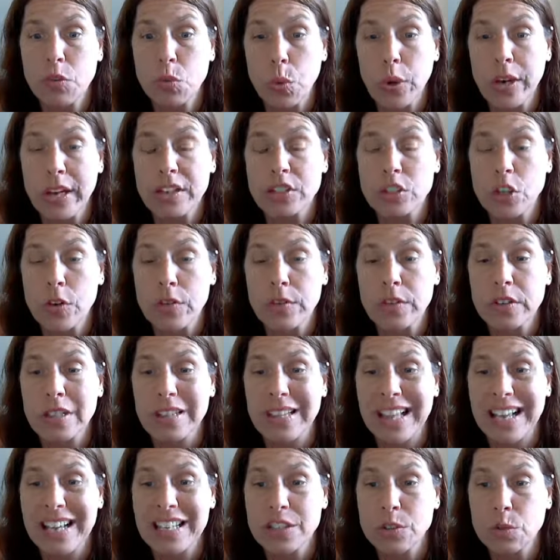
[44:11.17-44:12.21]
quakes over the
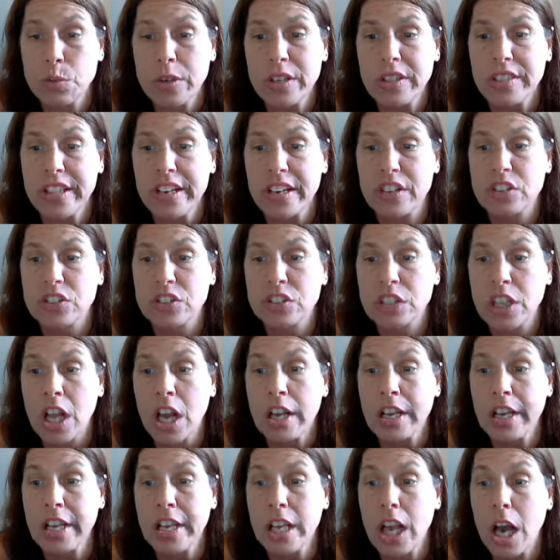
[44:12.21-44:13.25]
last week they are
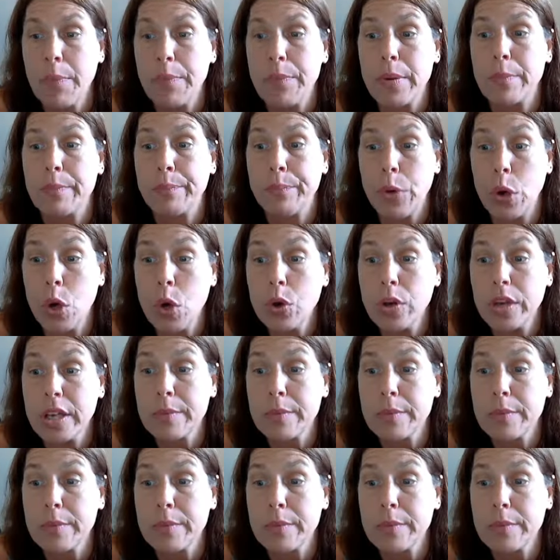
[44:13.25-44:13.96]
stocking up in bulk